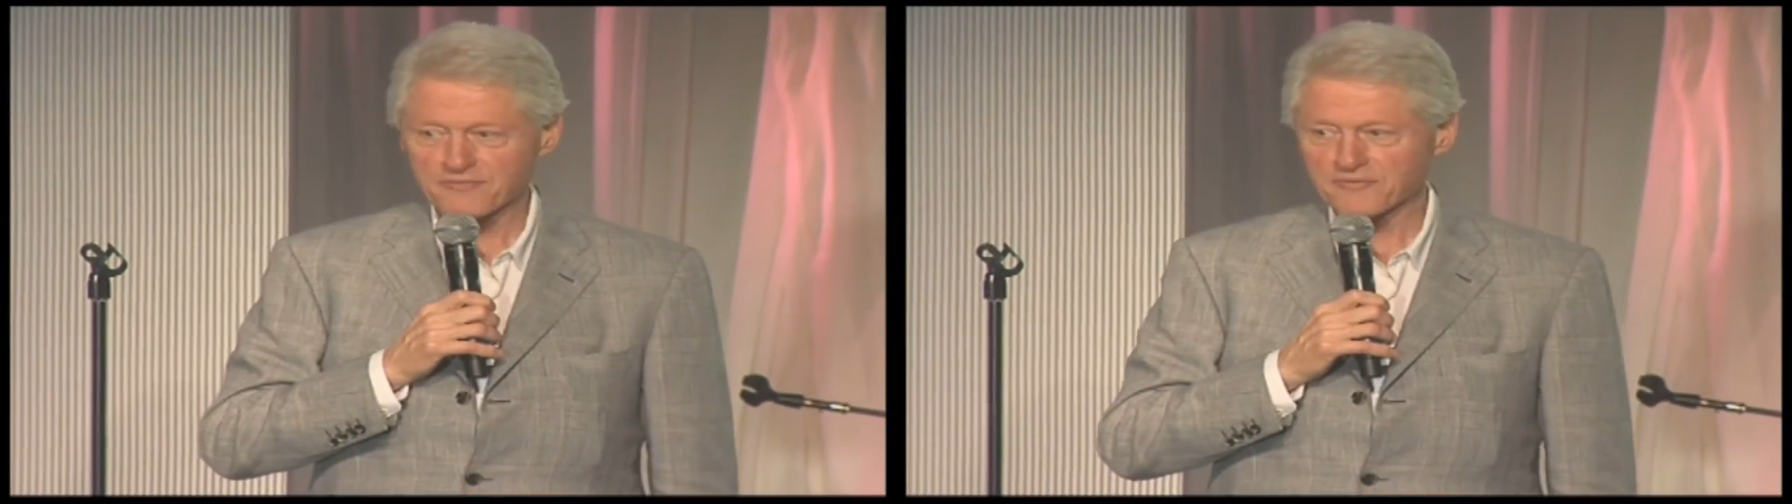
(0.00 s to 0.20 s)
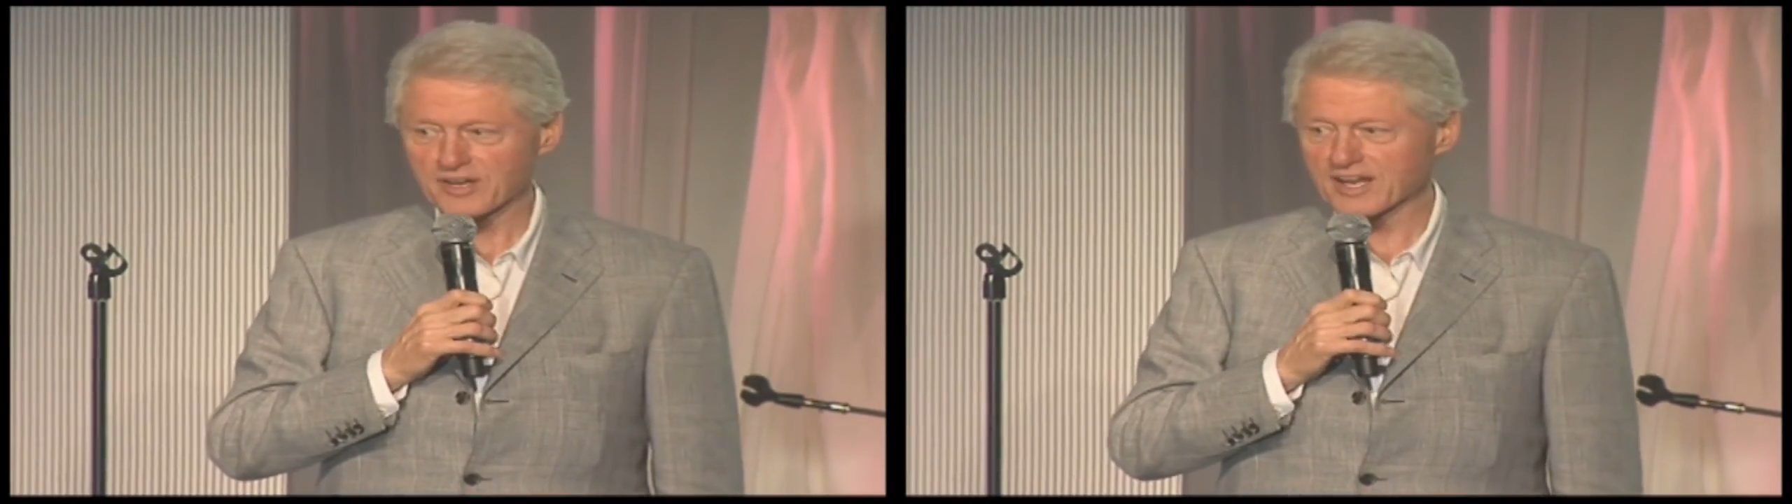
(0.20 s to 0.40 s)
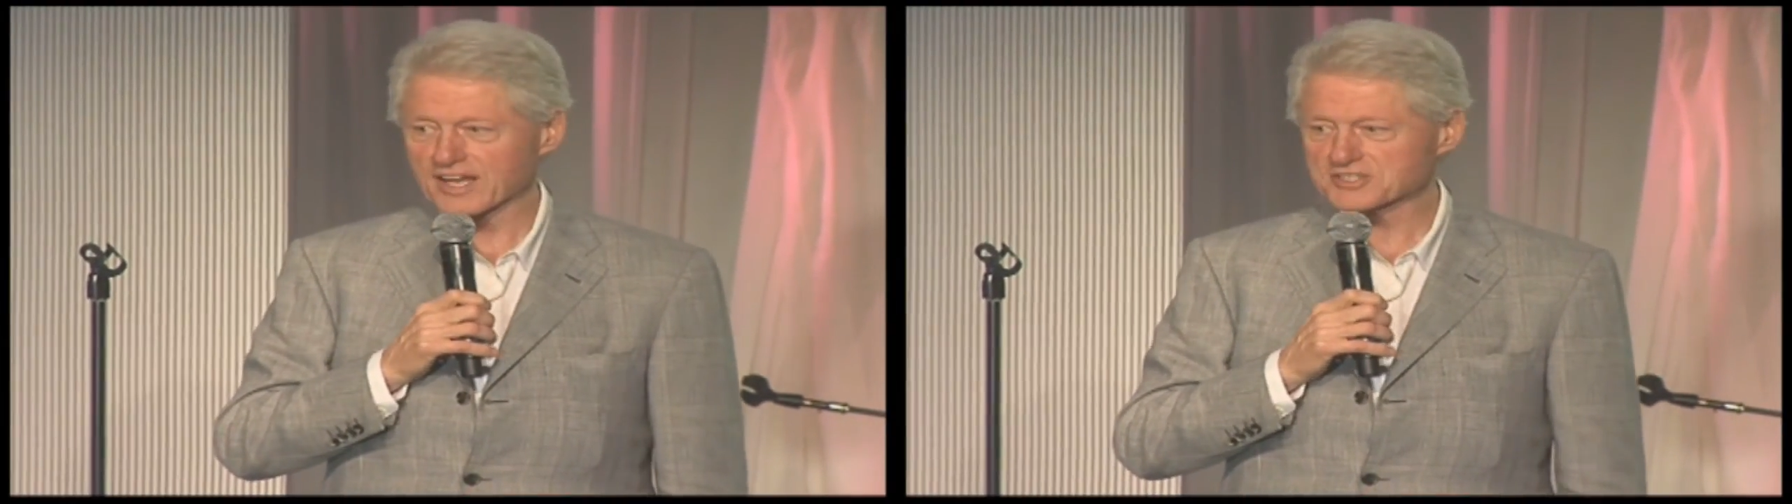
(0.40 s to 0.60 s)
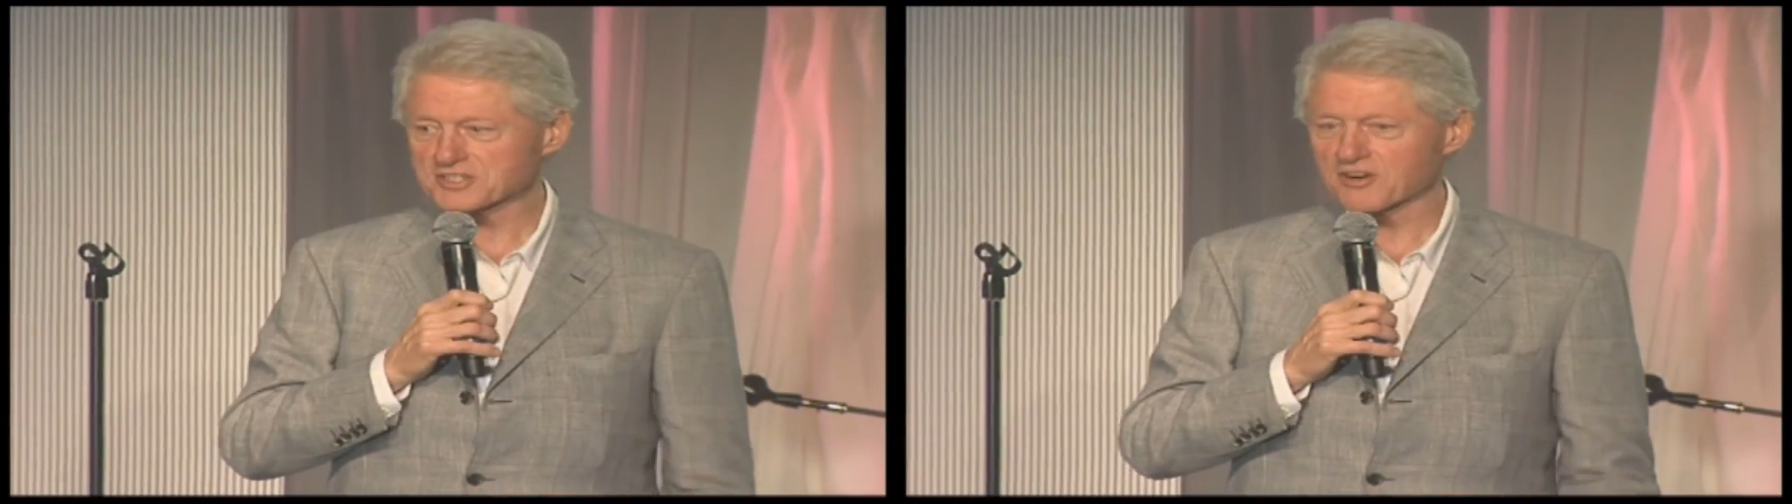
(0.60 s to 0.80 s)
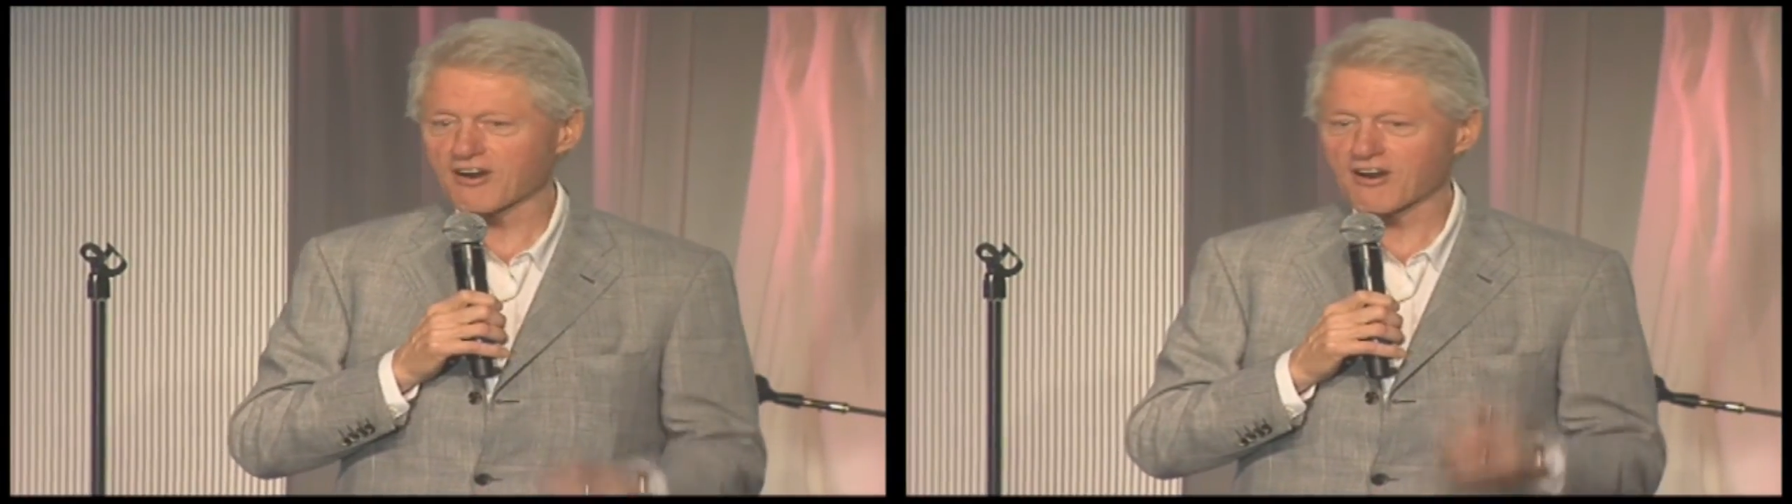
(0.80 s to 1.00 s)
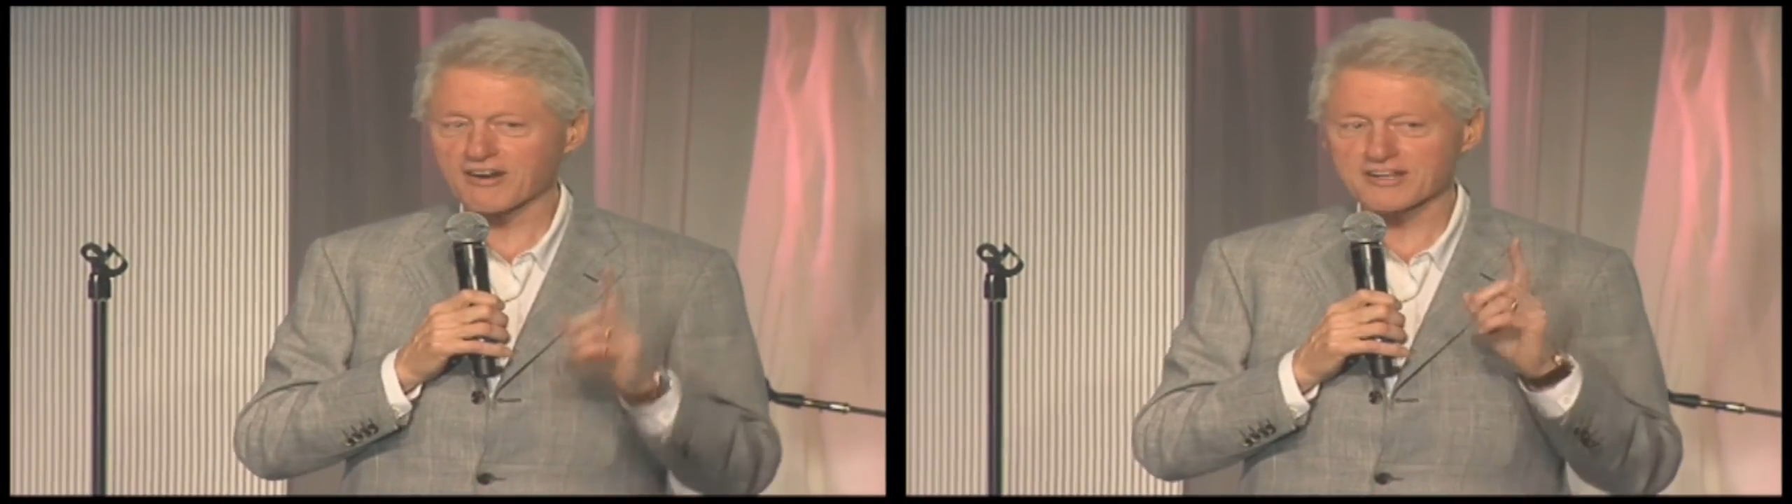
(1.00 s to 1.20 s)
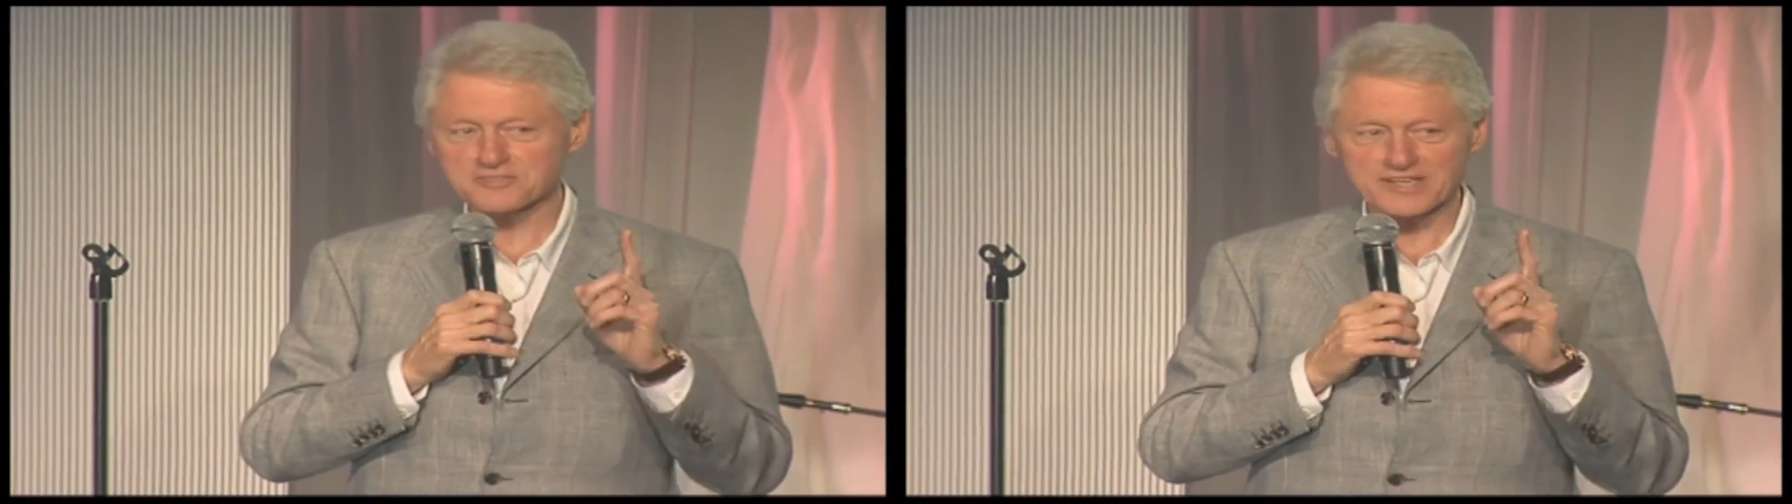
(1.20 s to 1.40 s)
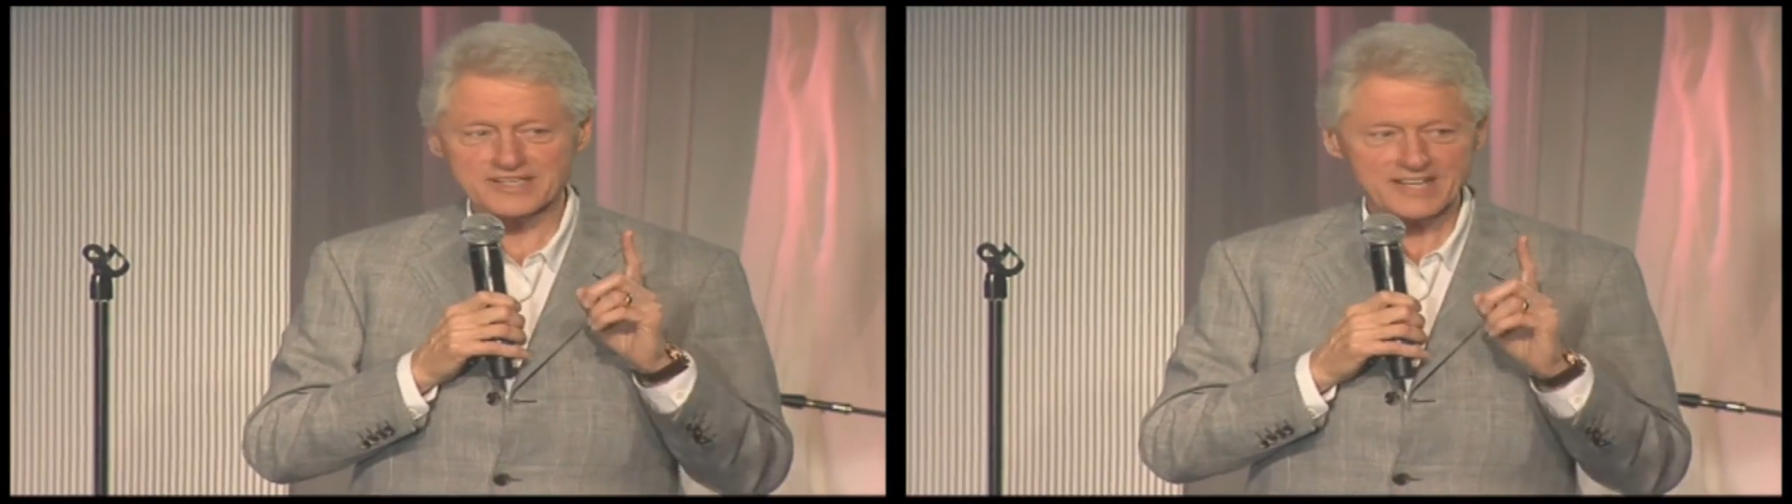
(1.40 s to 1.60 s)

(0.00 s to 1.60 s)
unless your heart has been